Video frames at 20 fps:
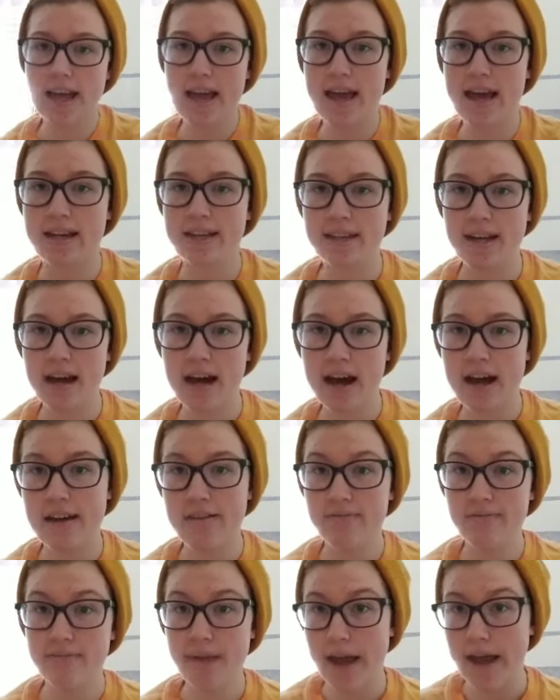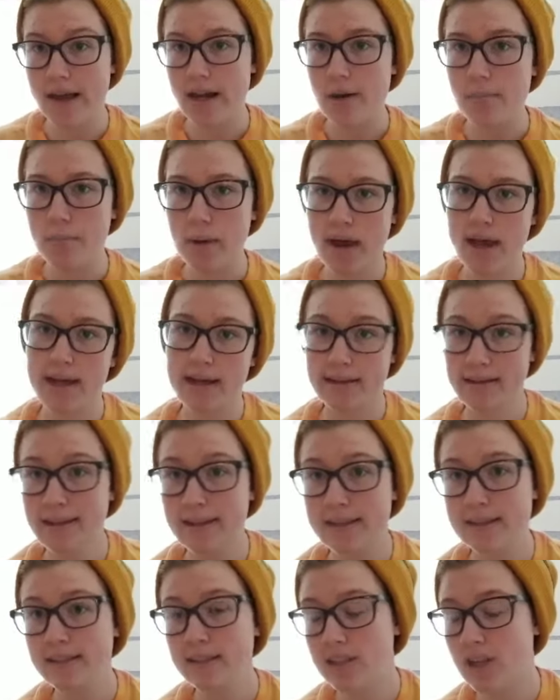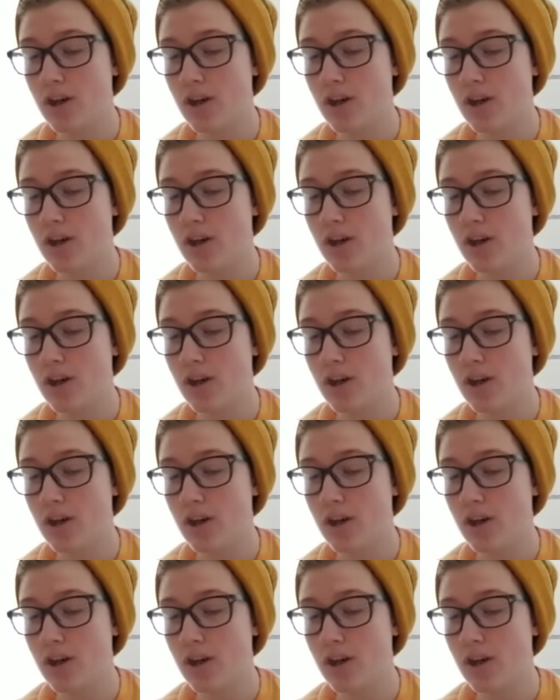and I've made up a list